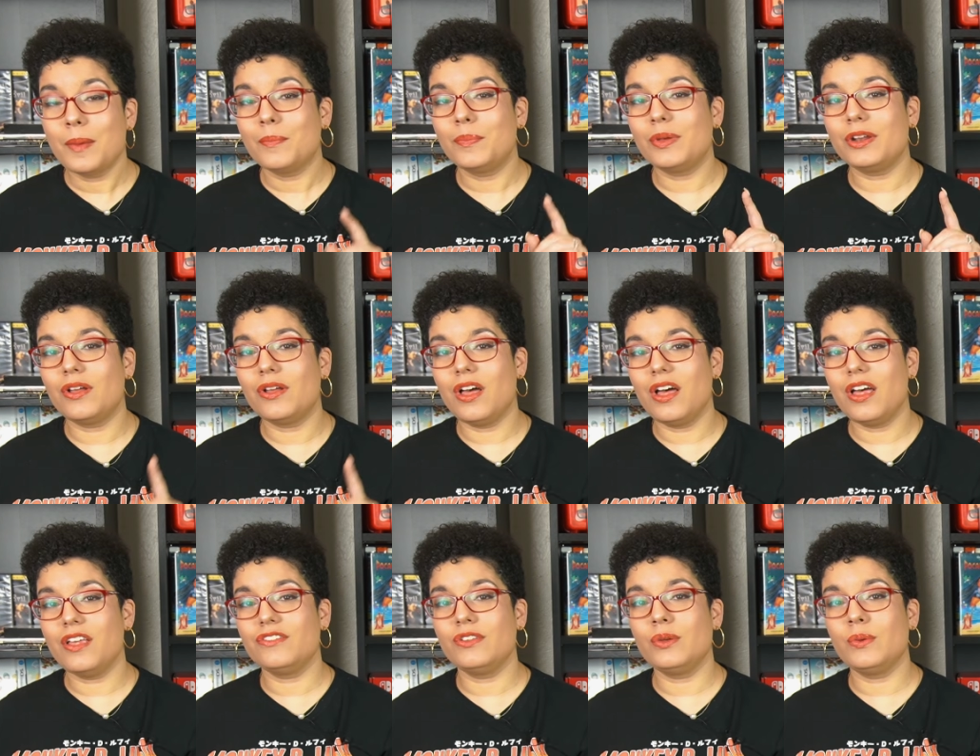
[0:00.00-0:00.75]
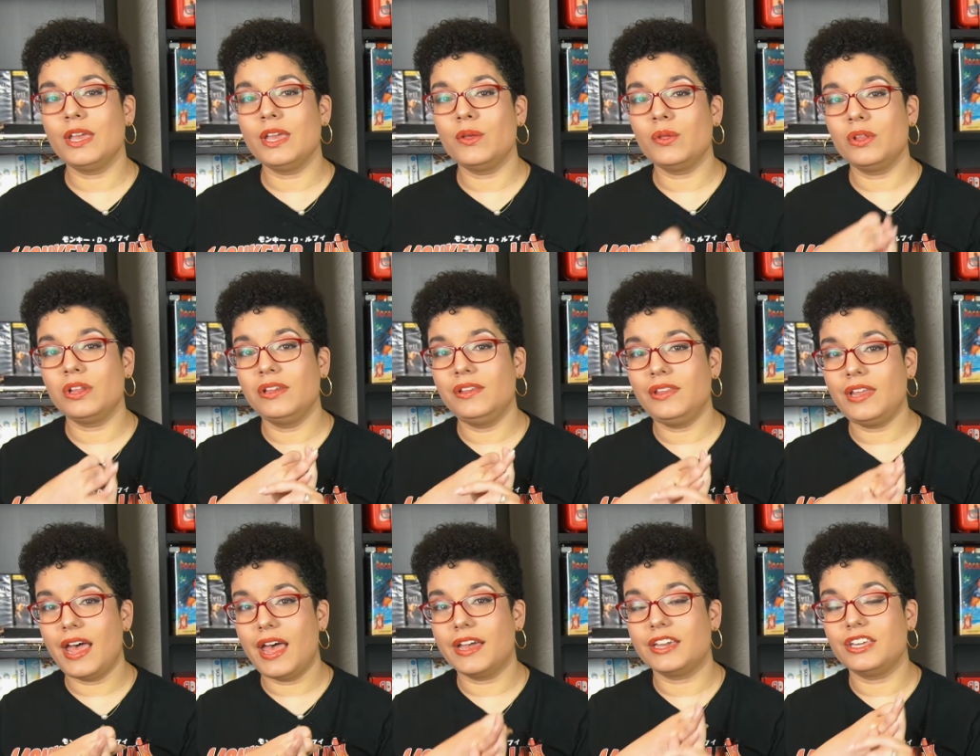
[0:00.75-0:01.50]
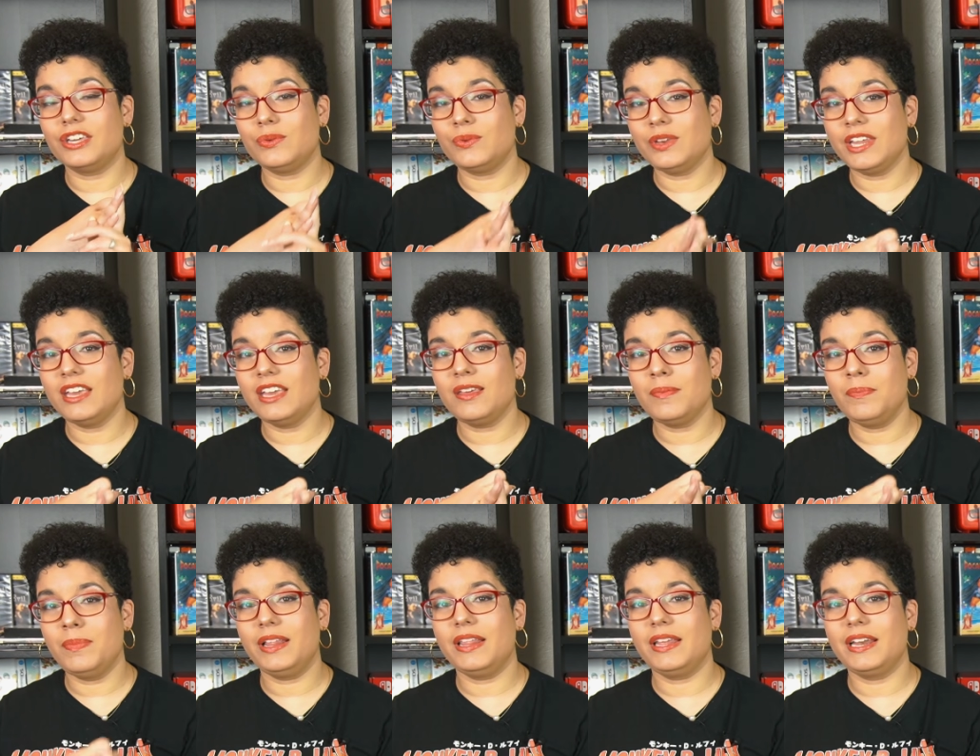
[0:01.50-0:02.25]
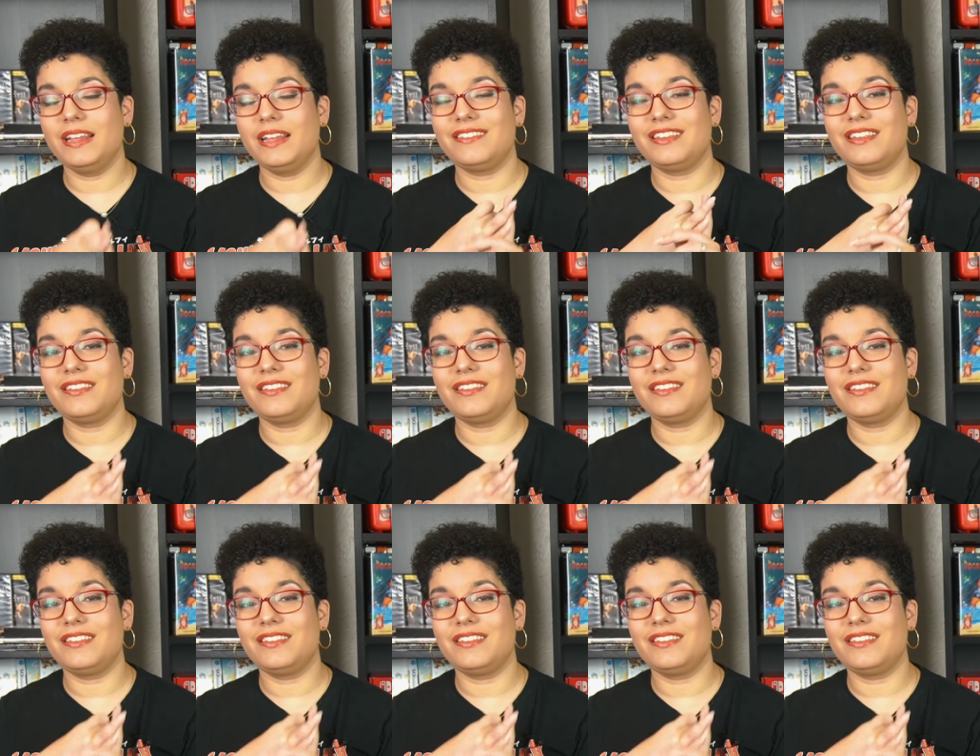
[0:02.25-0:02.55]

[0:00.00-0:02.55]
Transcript: but also it will unlock unique abilities